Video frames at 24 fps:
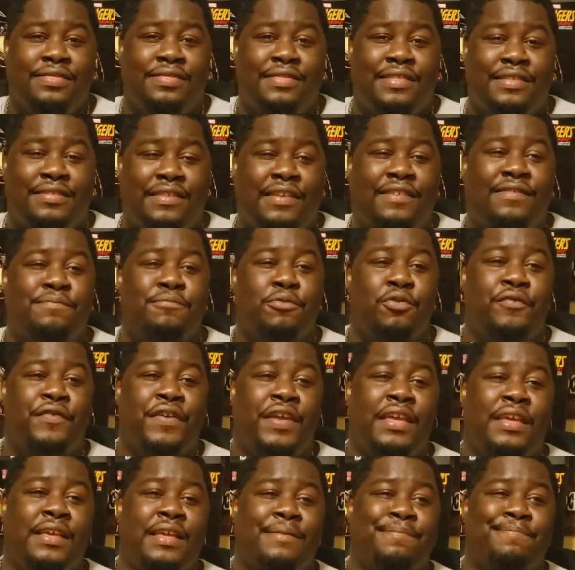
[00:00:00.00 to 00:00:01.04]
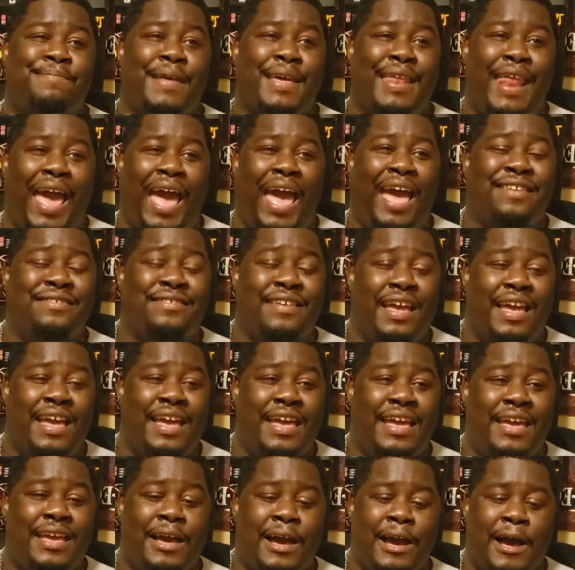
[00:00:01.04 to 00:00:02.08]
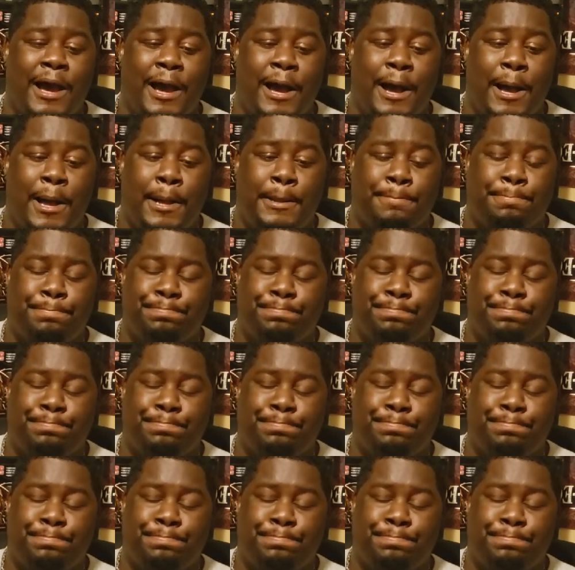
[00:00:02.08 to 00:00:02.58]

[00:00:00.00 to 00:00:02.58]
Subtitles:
this movie, it has a